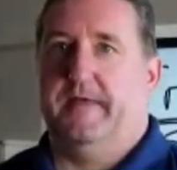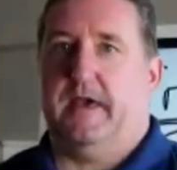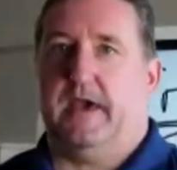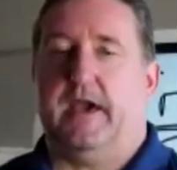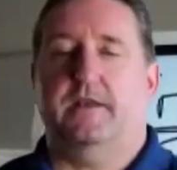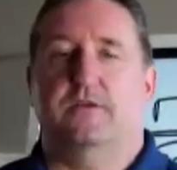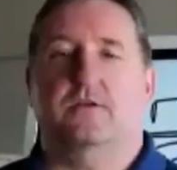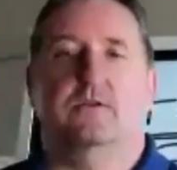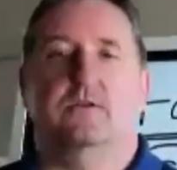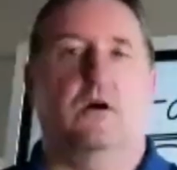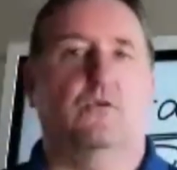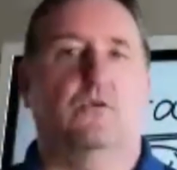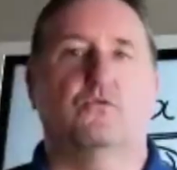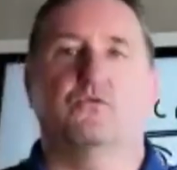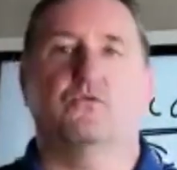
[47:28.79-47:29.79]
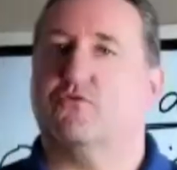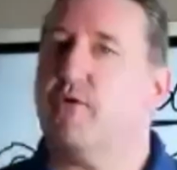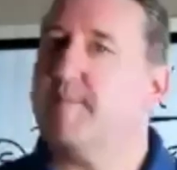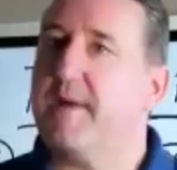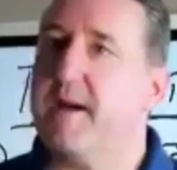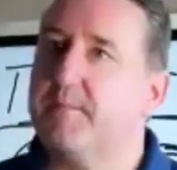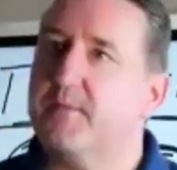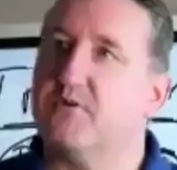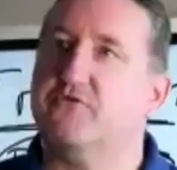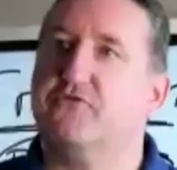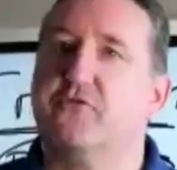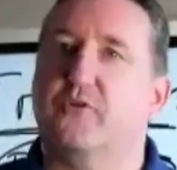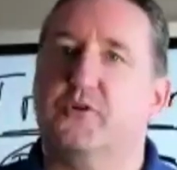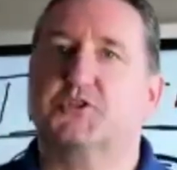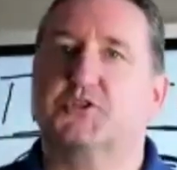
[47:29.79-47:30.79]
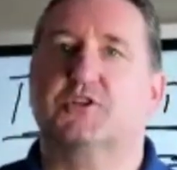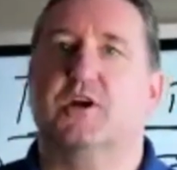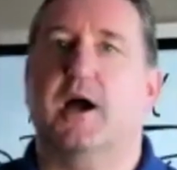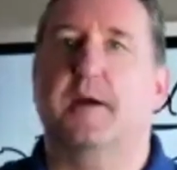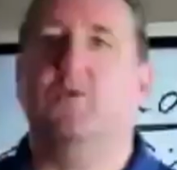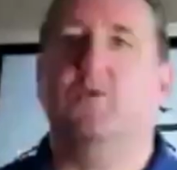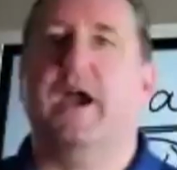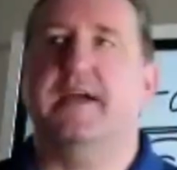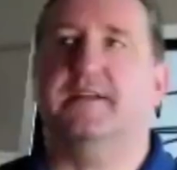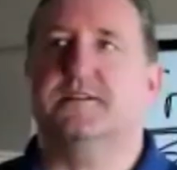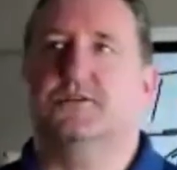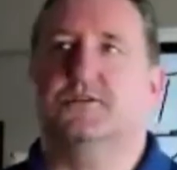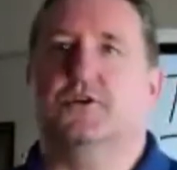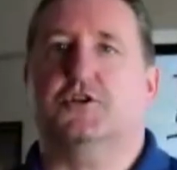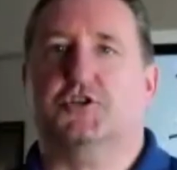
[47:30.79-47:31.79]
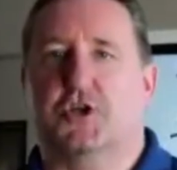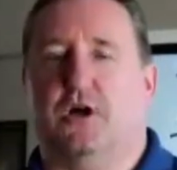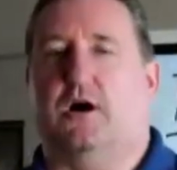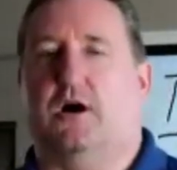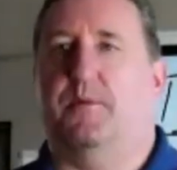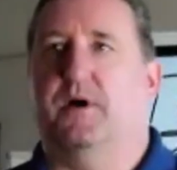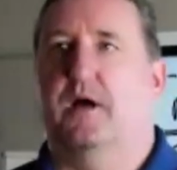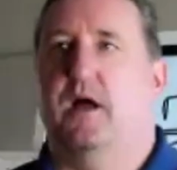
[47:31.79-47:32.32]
And you know, remember the first time you entered your job.